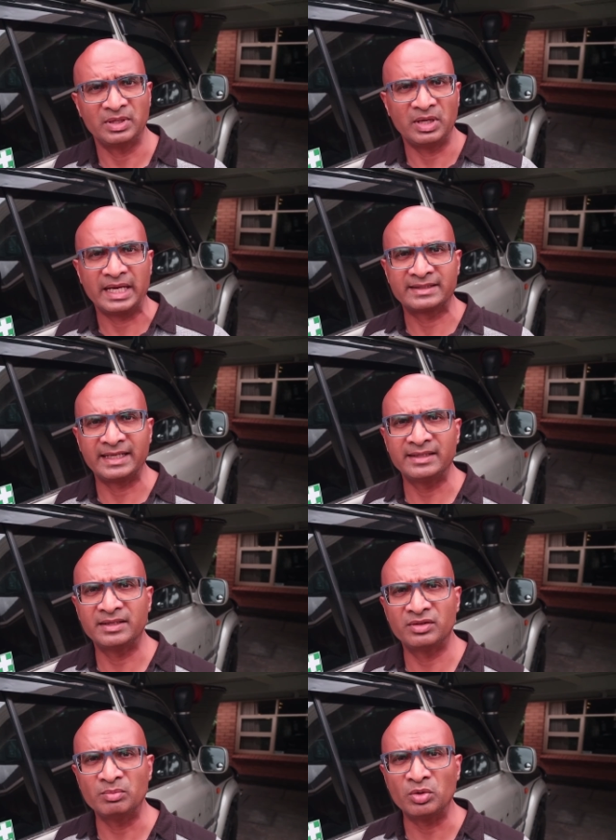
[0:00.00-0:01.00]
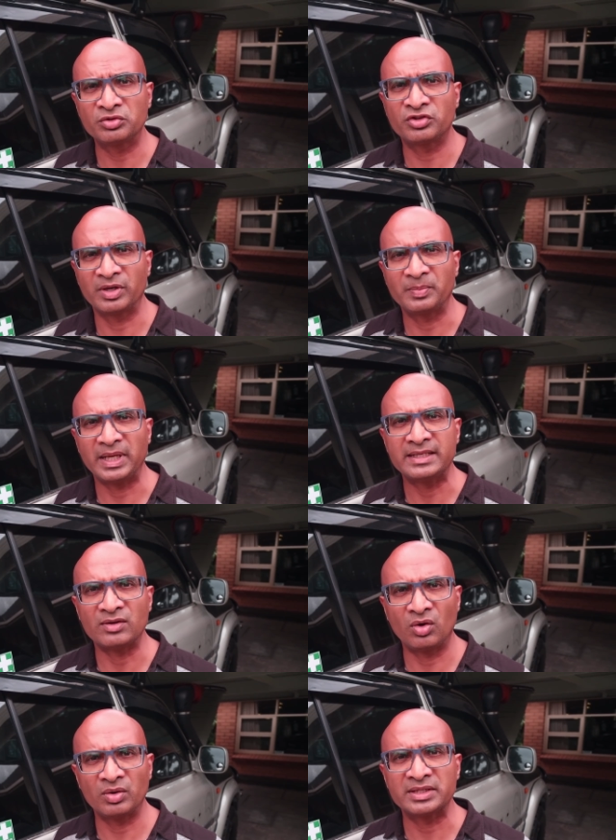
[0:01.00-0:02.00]
extended remote trip, it's
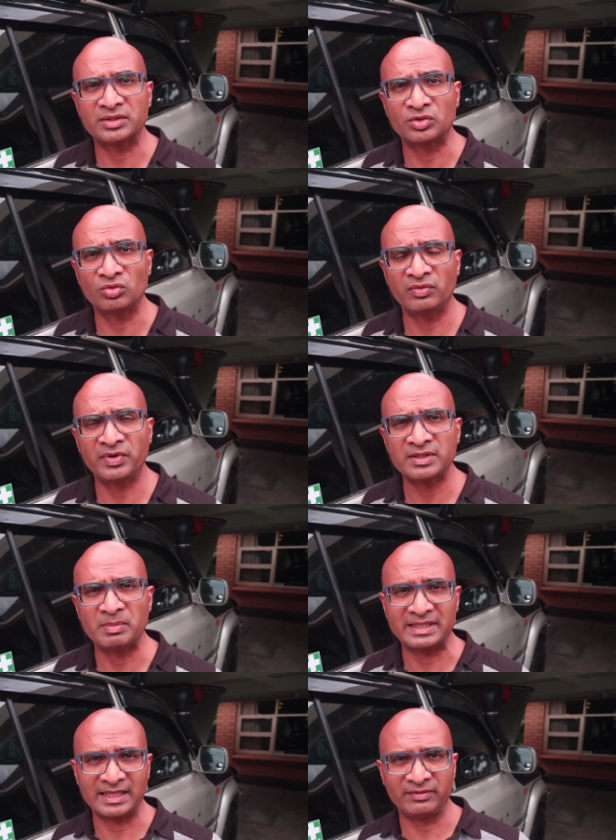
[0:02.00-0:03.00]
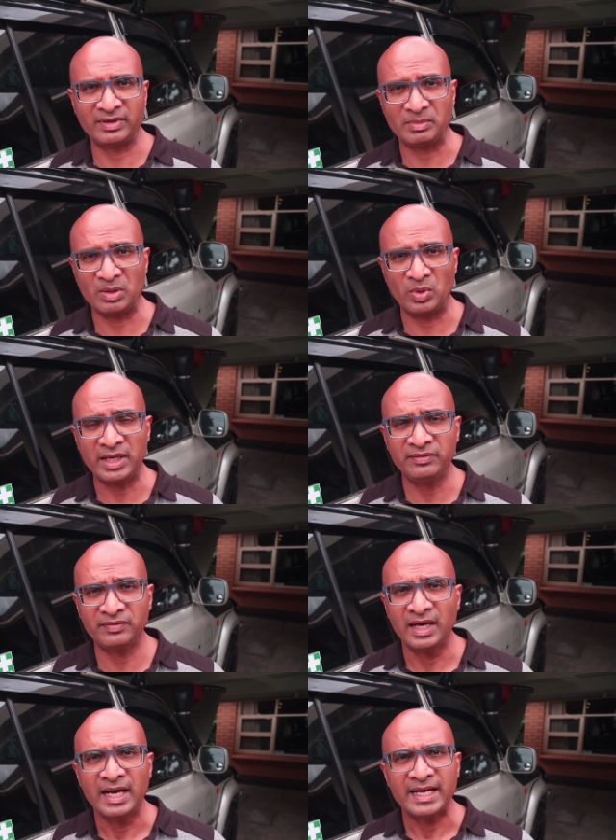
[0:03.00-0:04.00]
always the two of us, myself and my
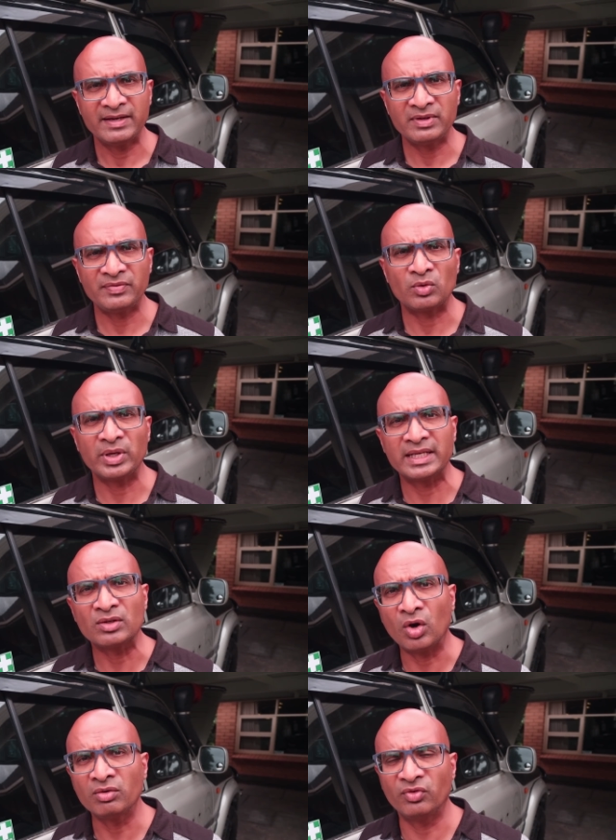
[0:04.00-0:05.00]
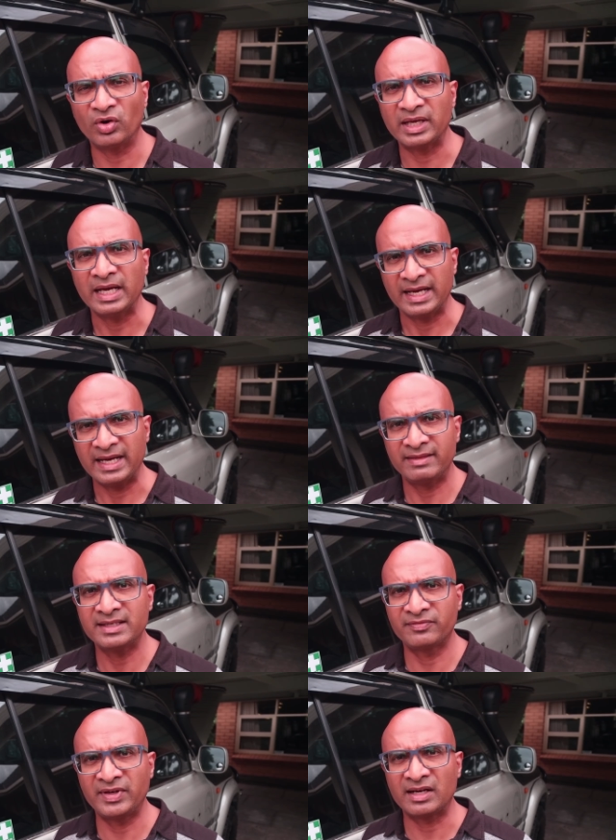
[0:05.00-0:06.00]
wife. Even if you're going in convoy, in
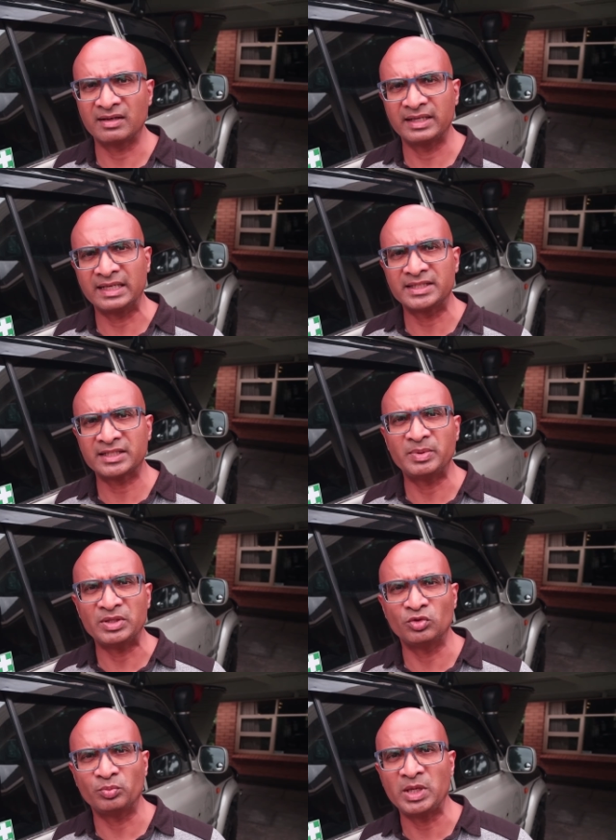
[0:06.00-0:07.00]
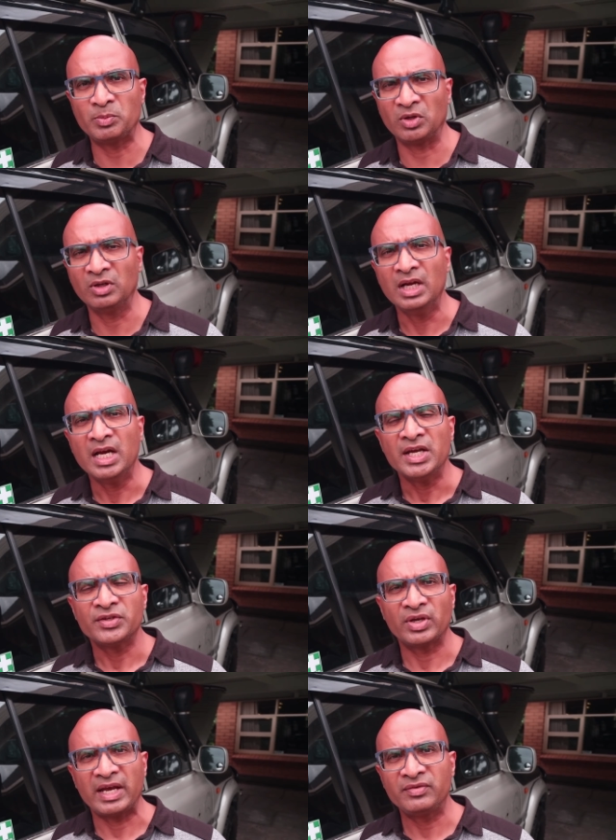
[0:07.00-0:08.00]
this vehicle, it'll just be two people.
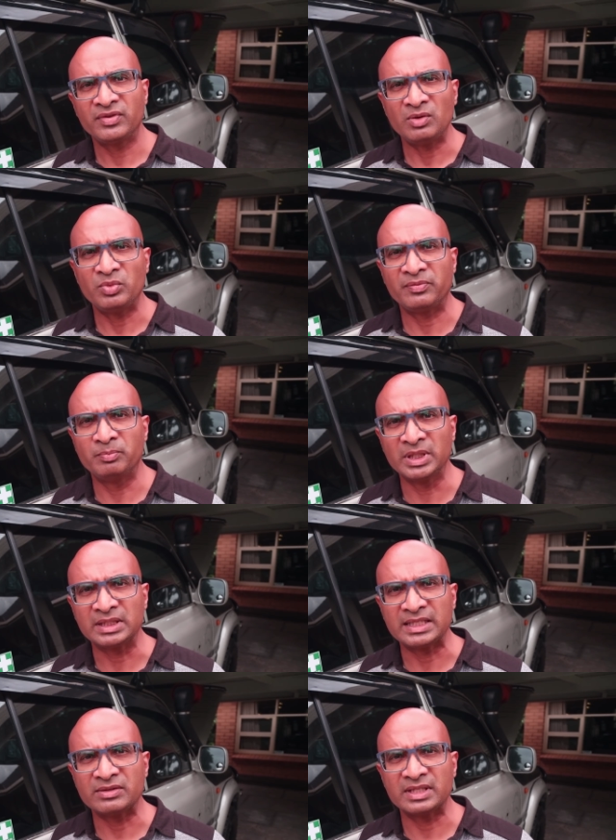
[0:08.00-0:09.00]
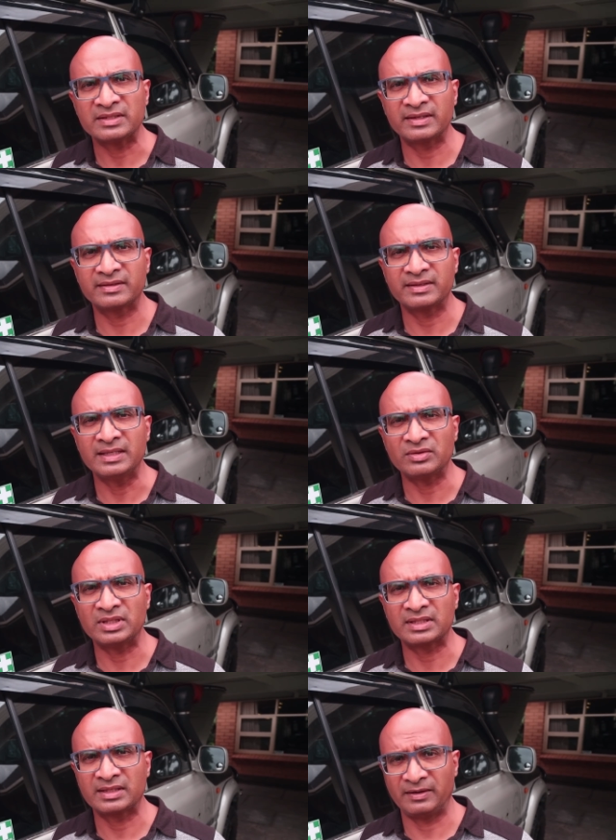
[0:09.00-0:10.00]
So everything we've built into this
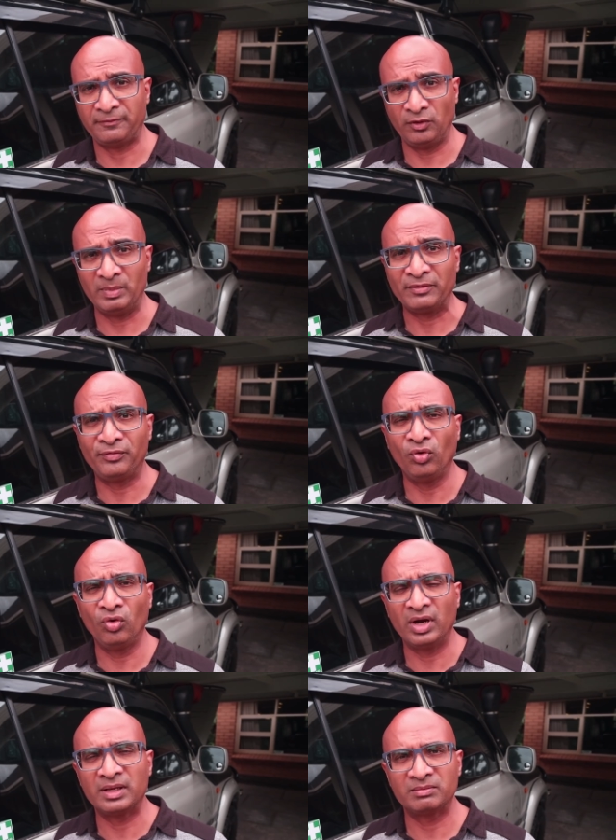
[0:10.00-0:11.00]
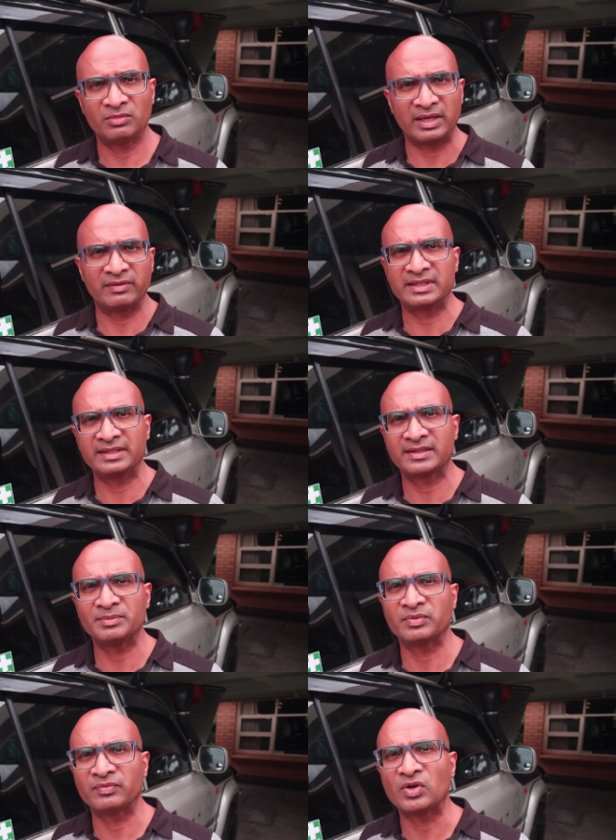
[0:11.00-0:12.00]
4x4 and whatever
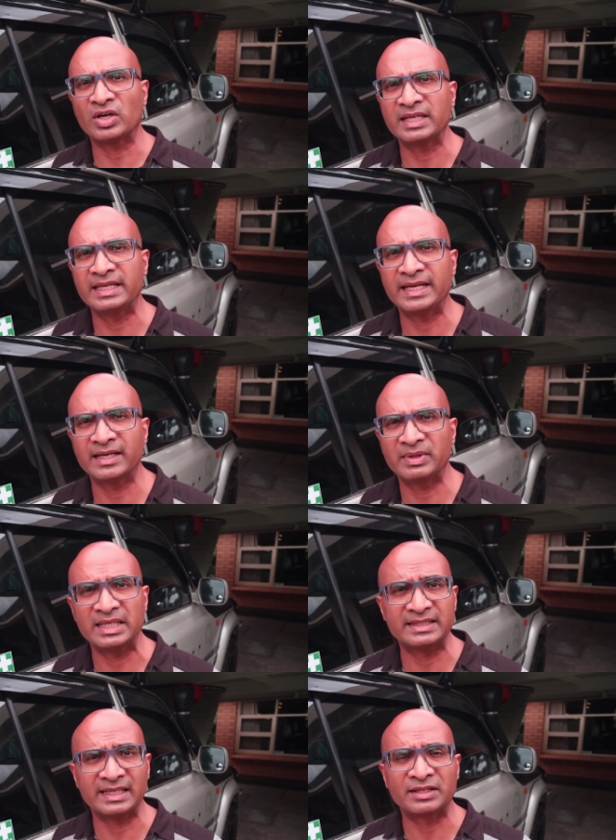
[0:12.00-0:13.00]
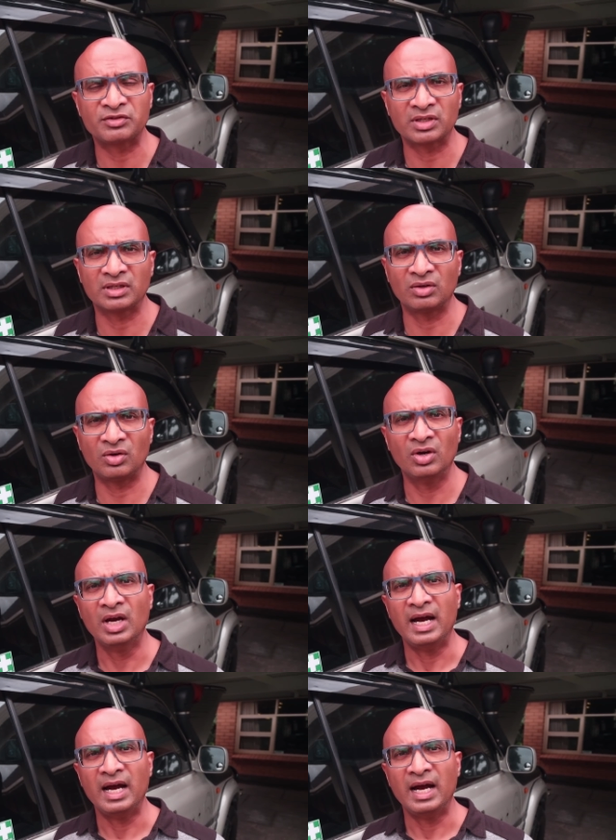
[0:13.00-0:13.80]
systems we've got in here, whether it's electrical or